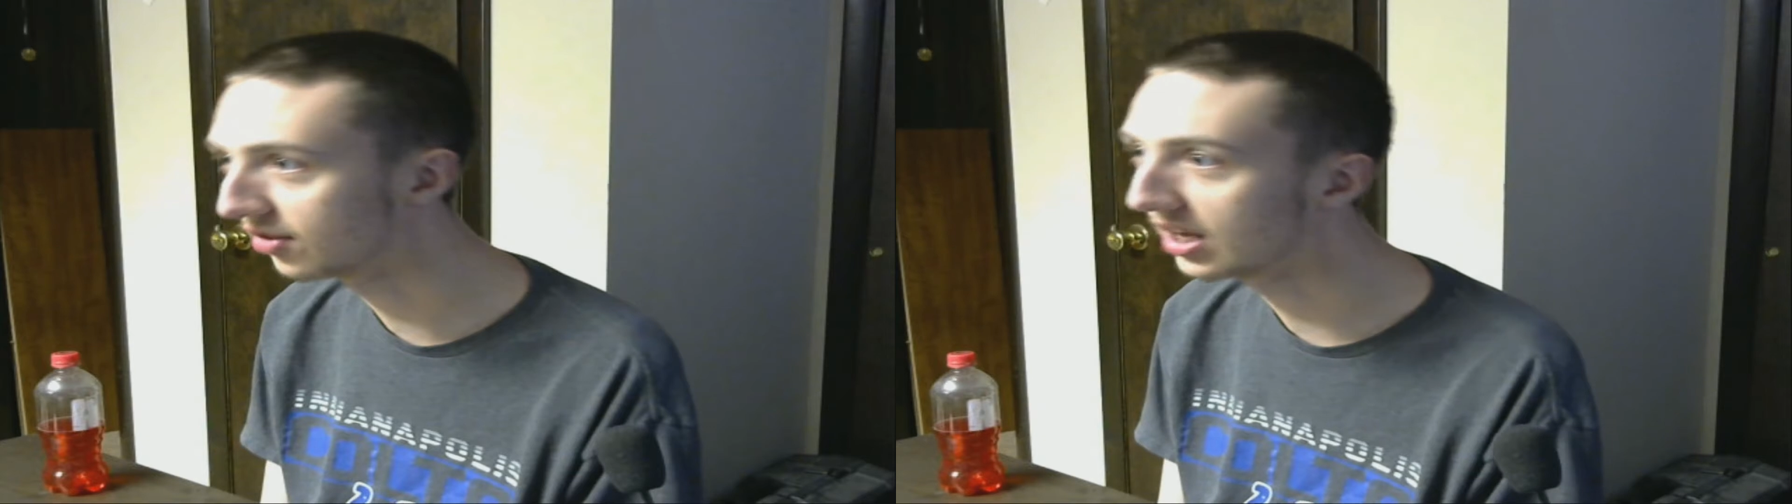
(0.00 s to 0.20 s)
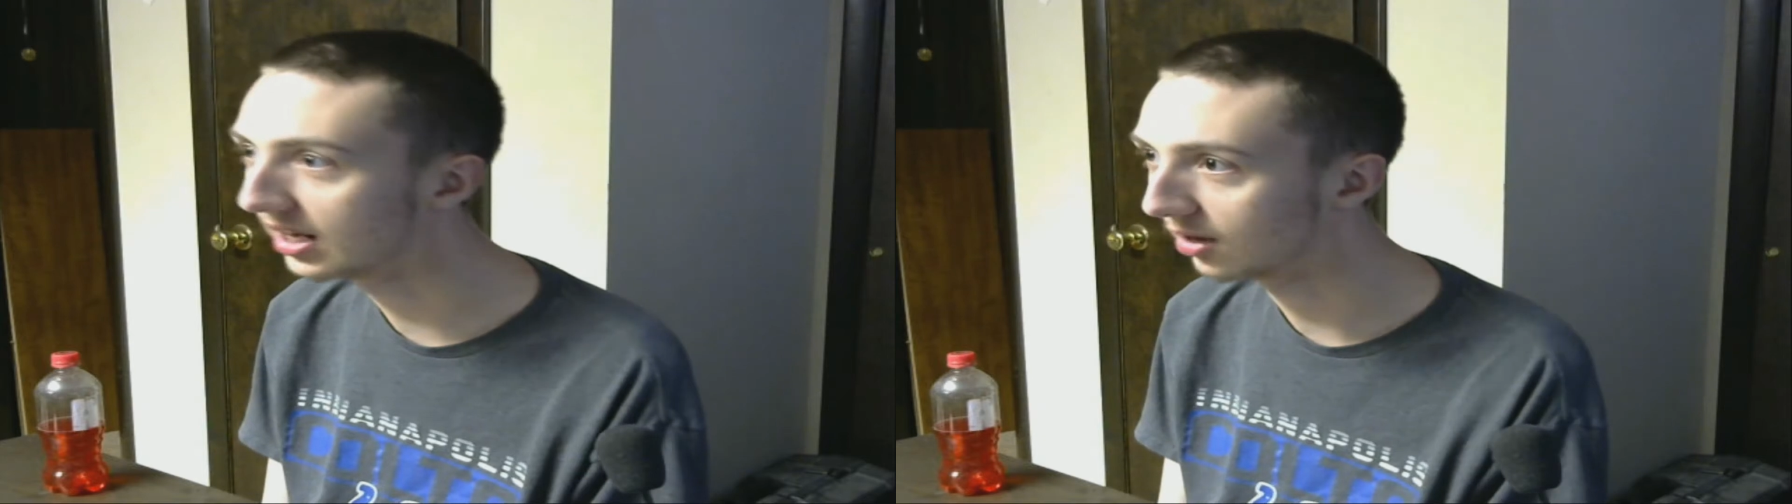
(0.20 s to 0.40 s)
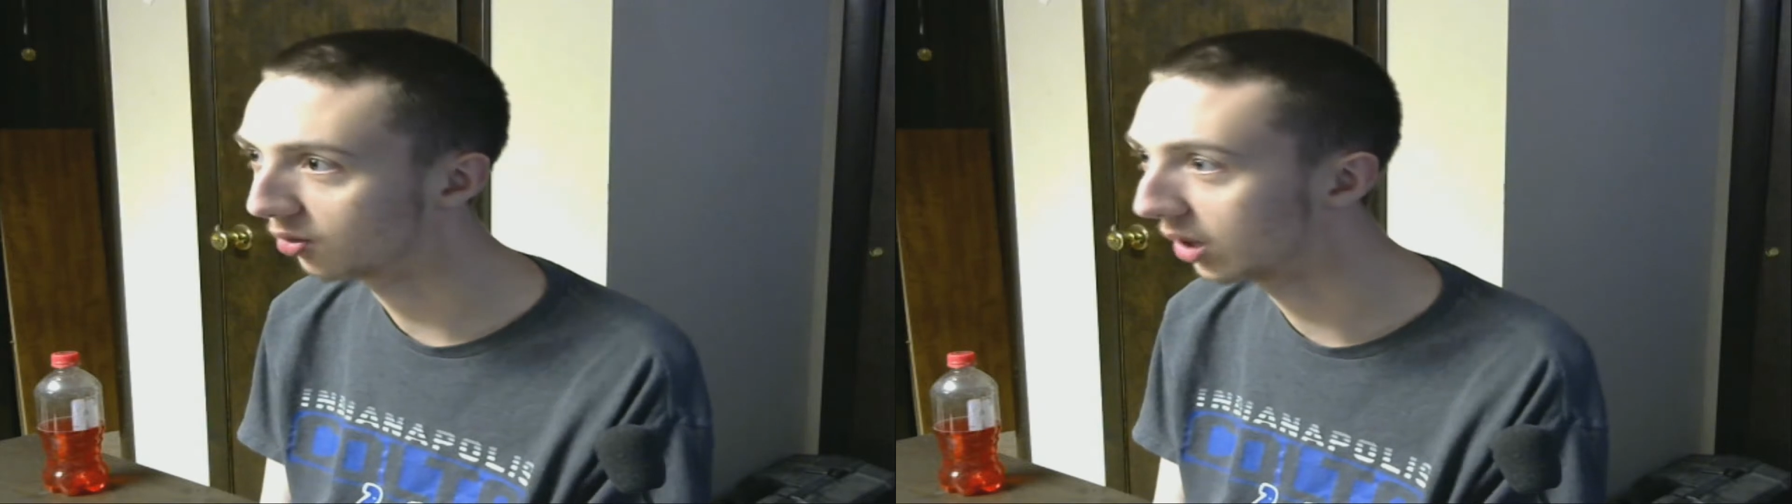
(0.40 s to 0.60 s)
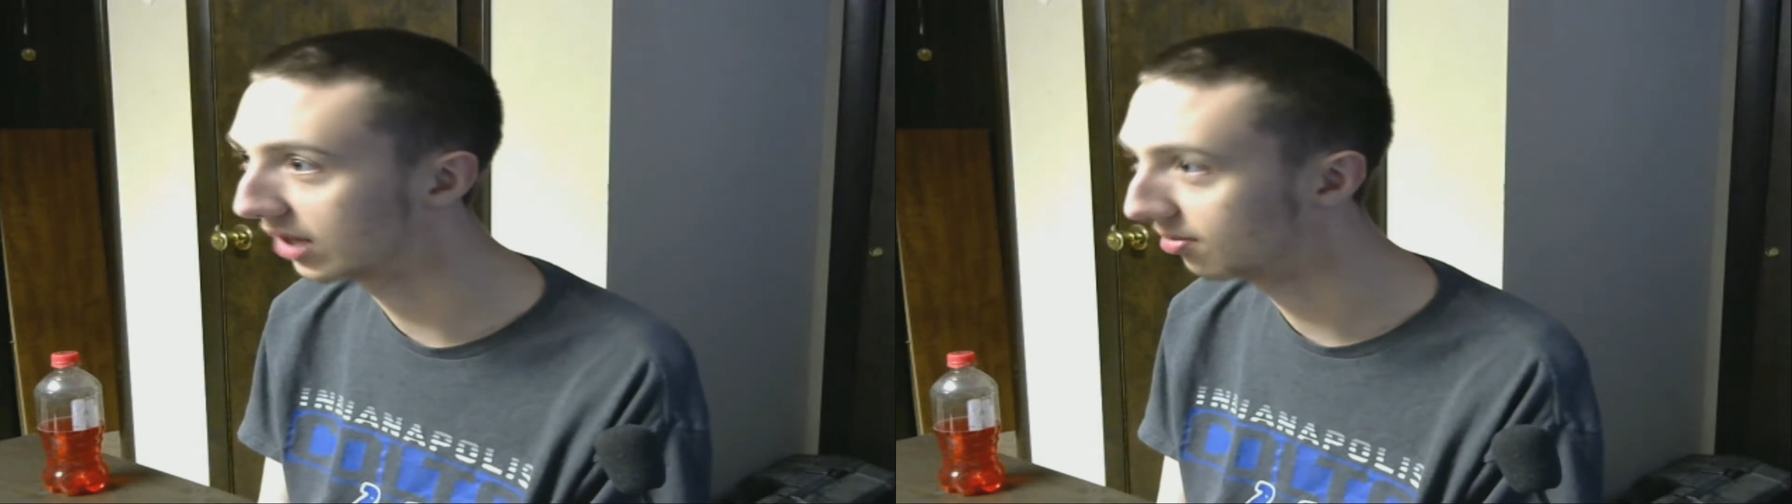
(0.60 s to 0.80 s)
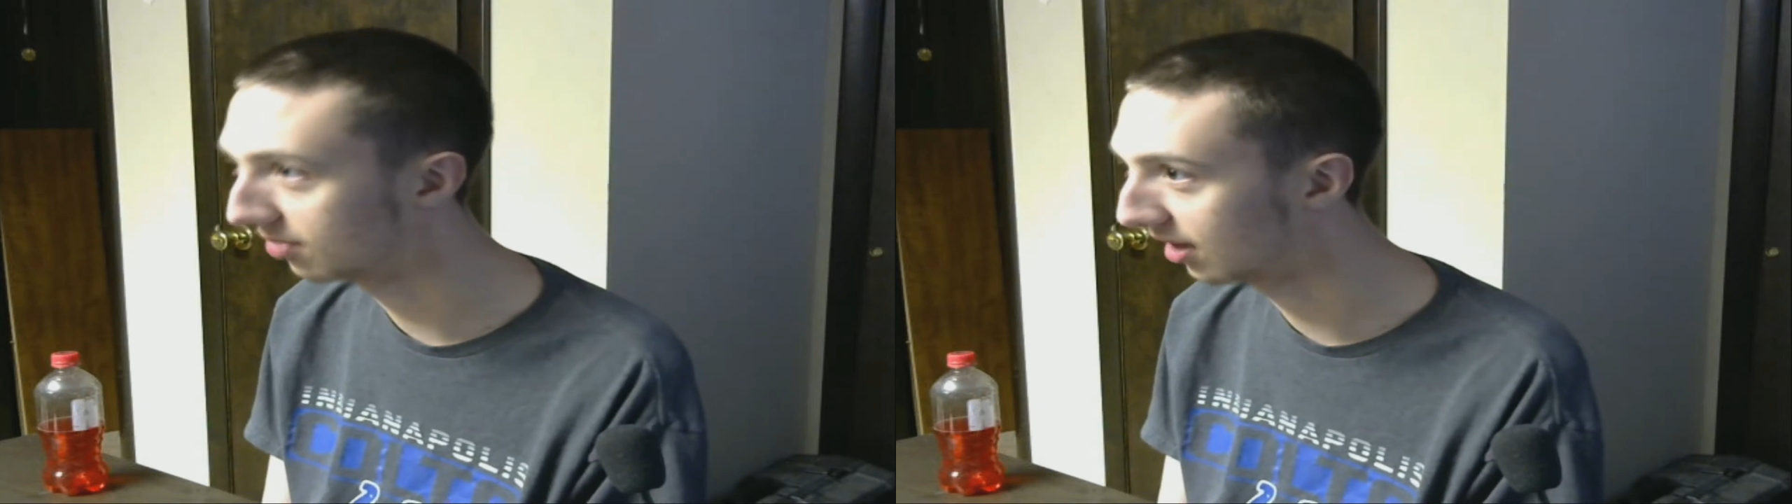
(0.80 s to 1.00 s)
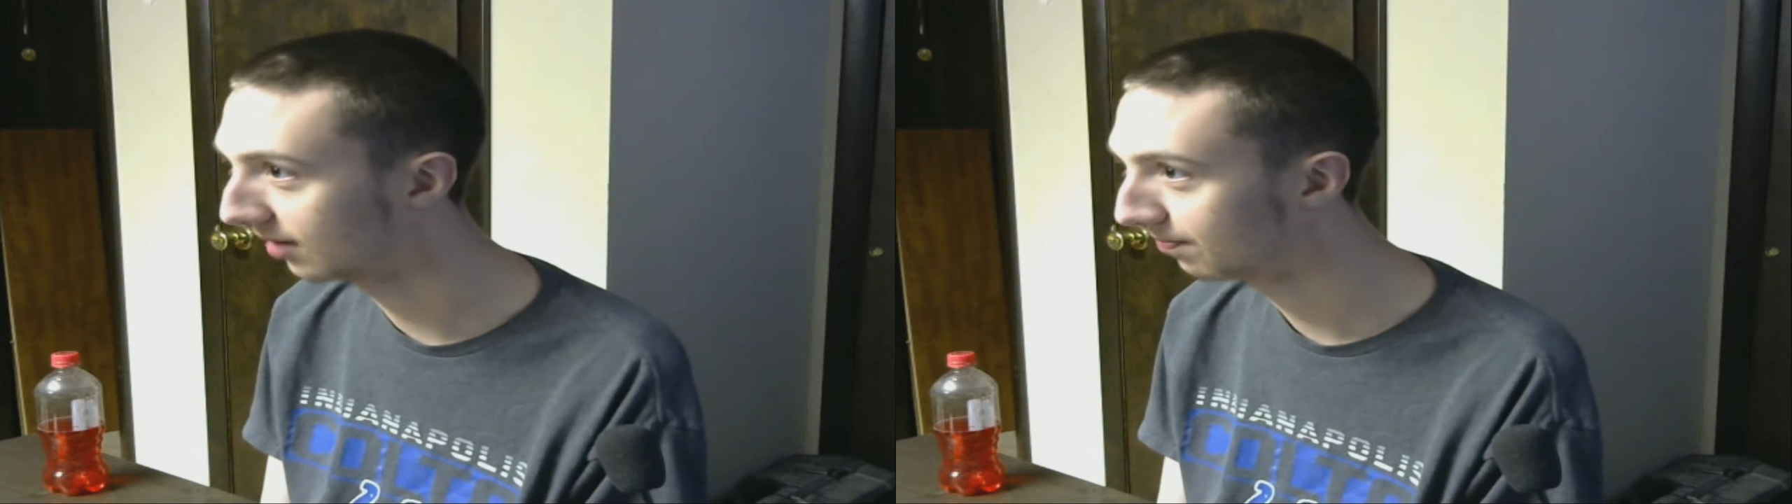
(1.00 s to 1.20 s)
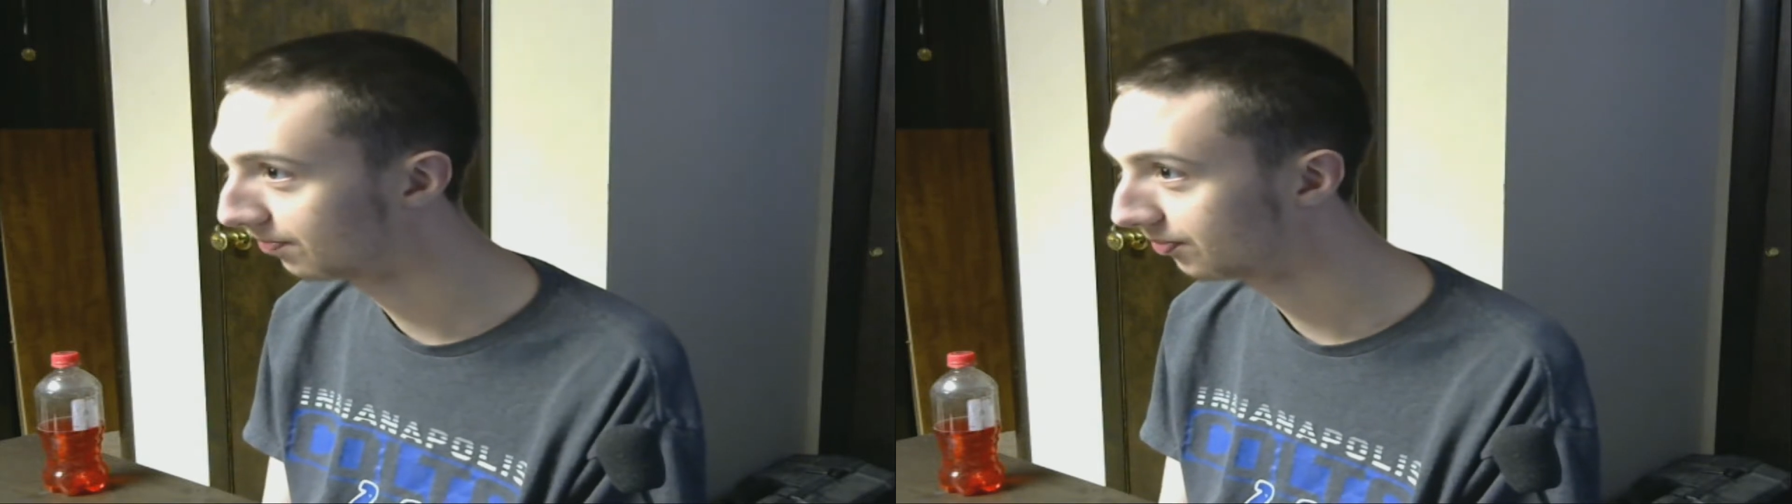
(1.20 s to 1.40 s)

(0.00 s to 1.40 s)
seen in quite some time.